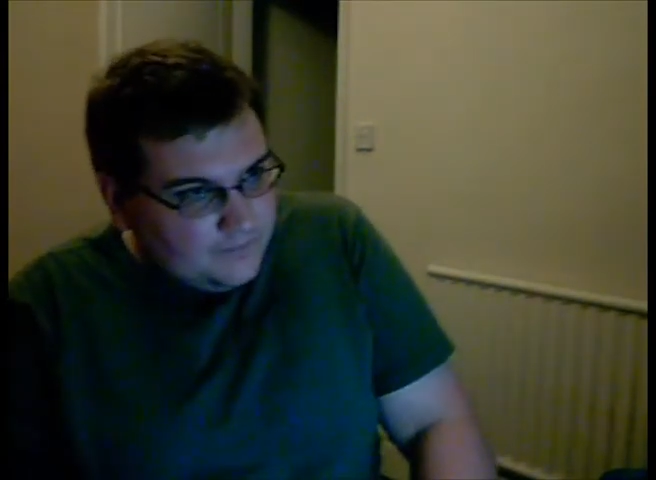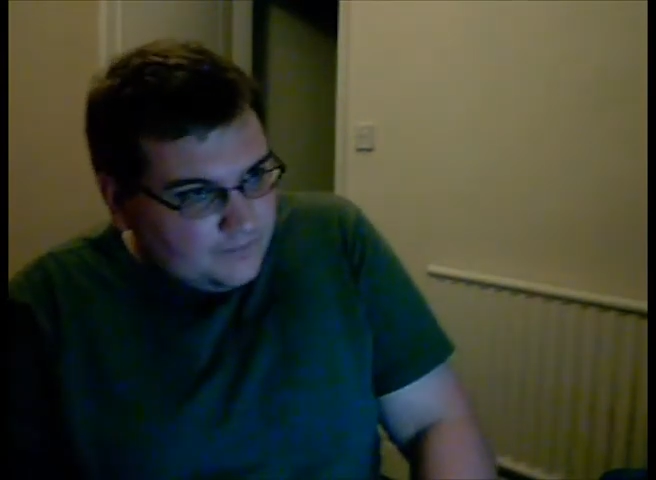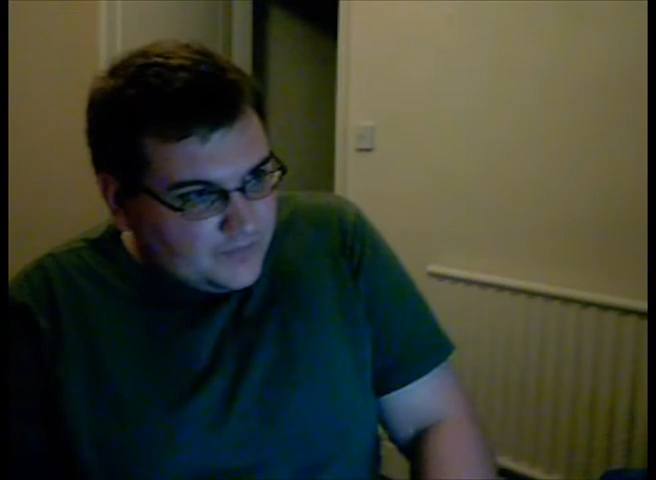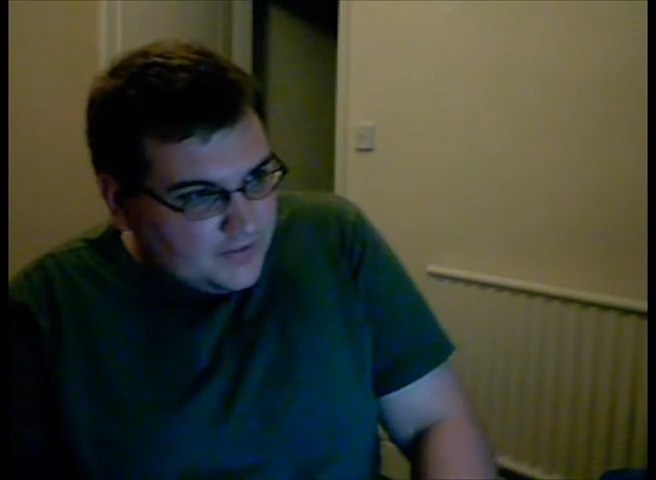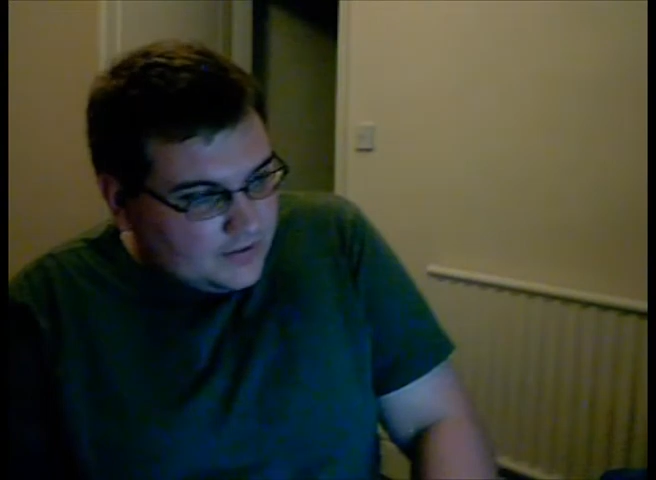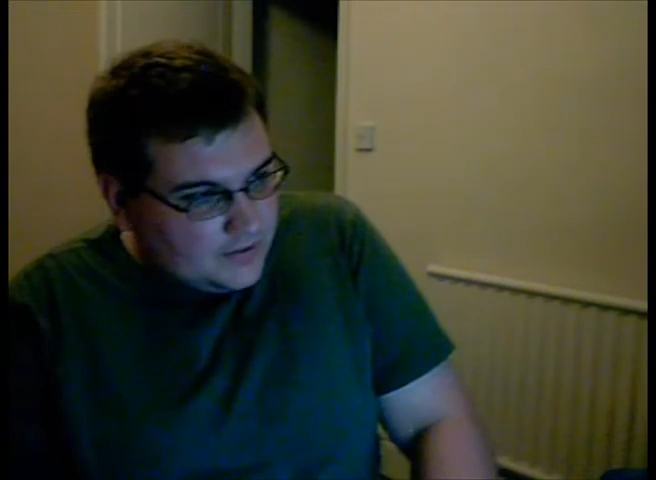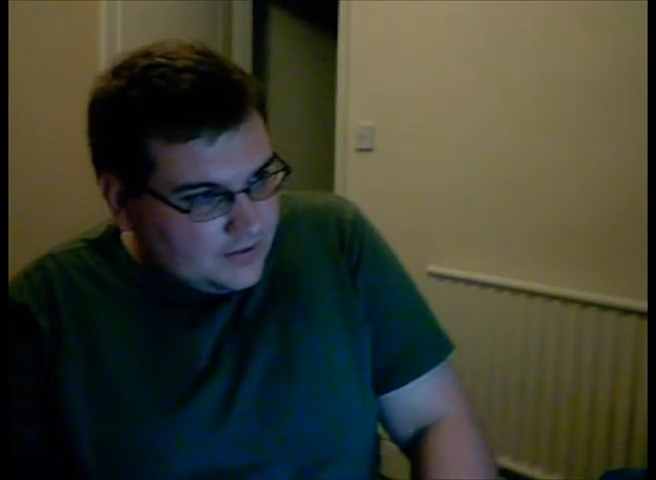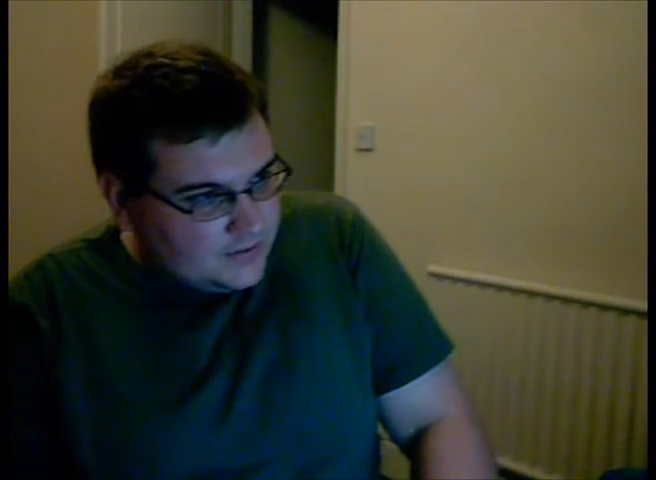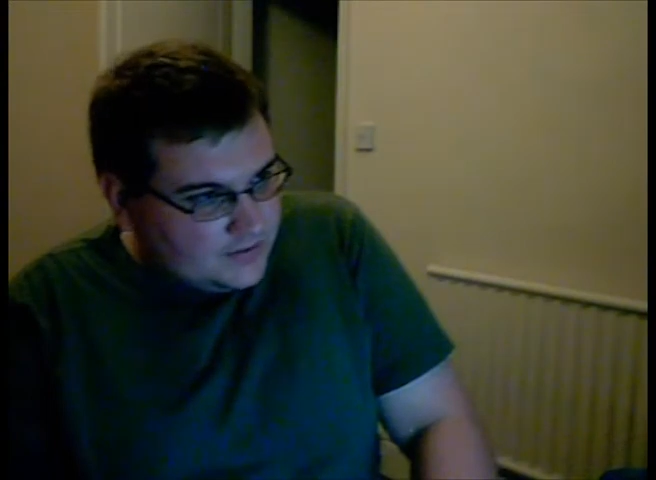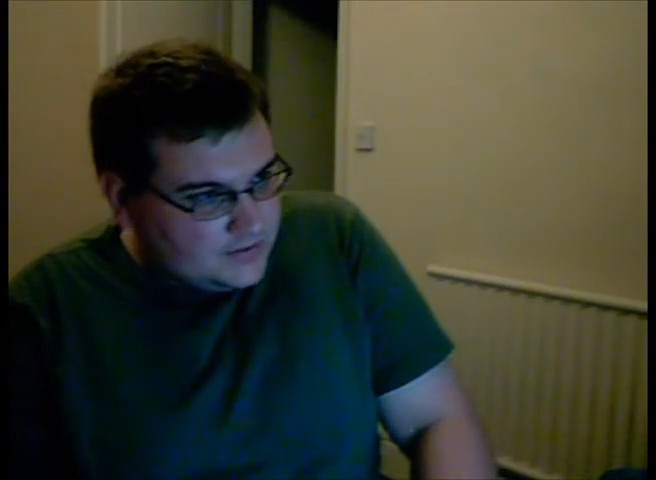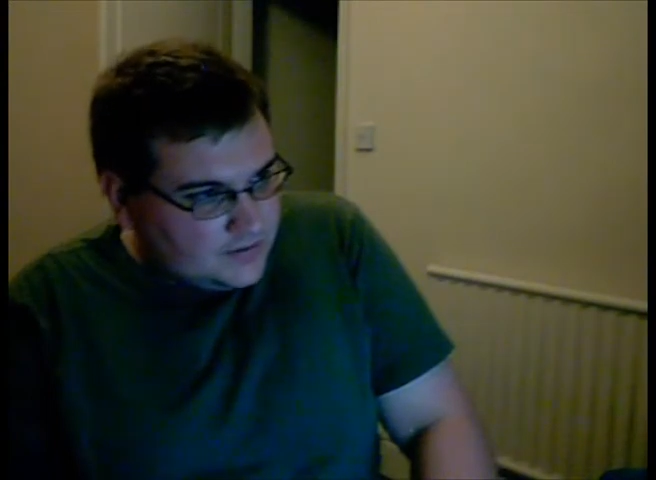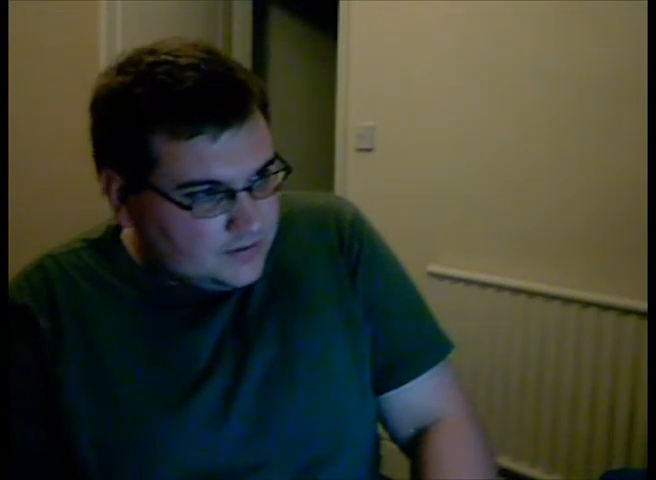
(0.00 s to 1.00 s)

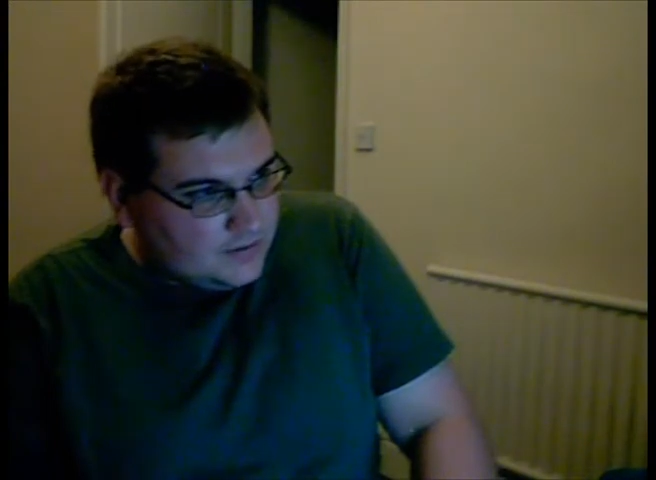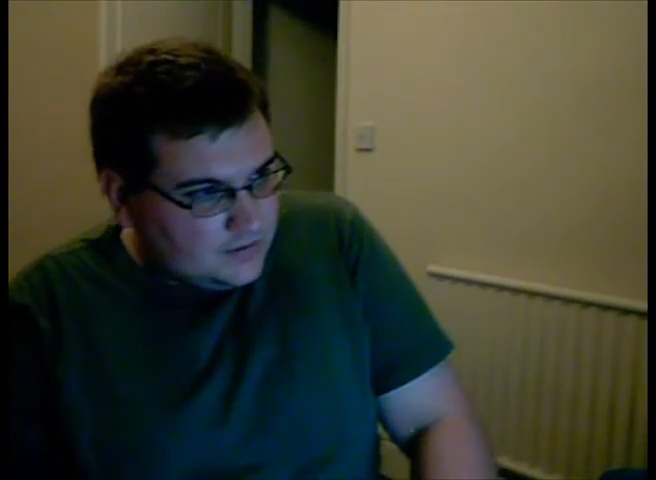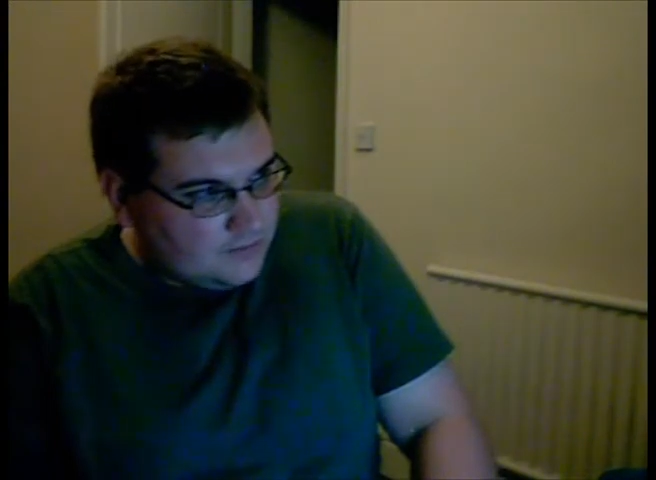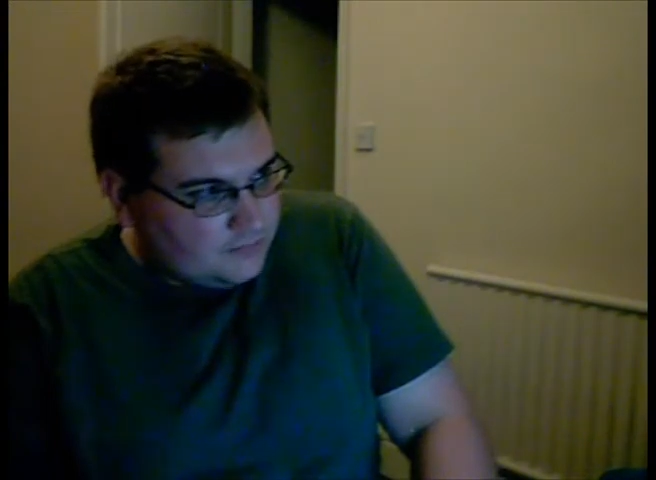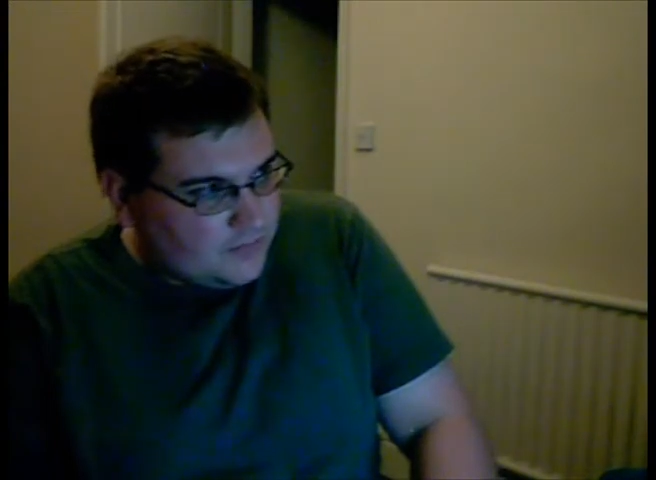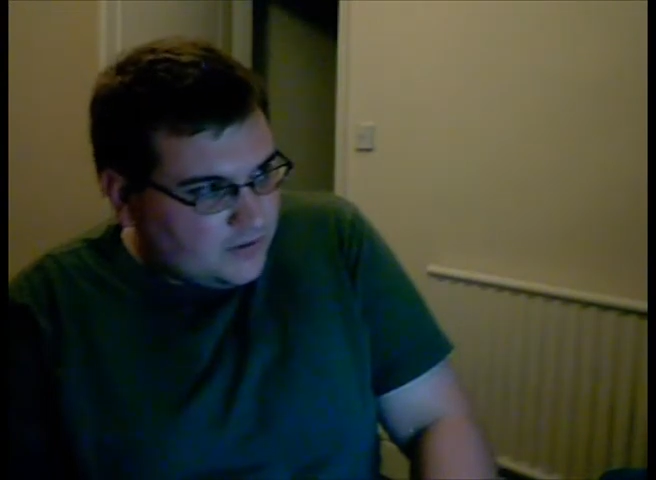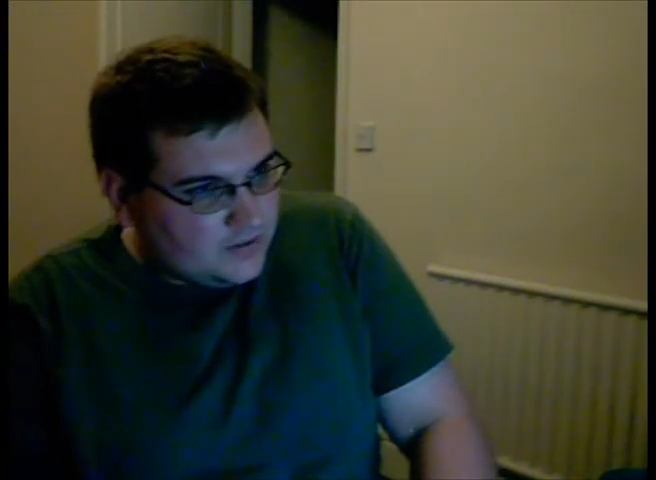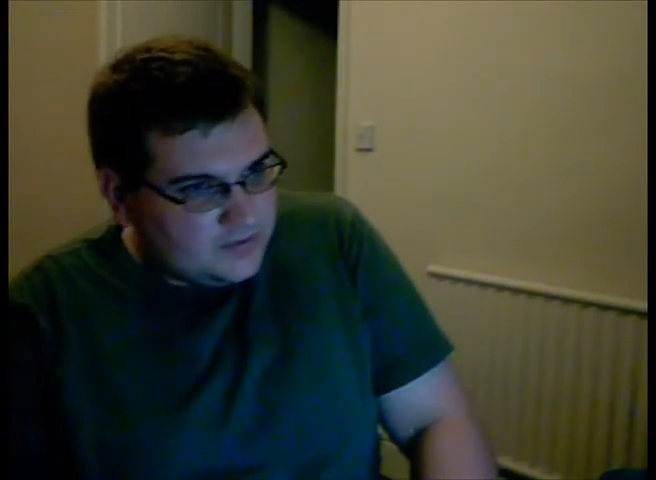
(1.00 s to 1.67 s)
It's the blog is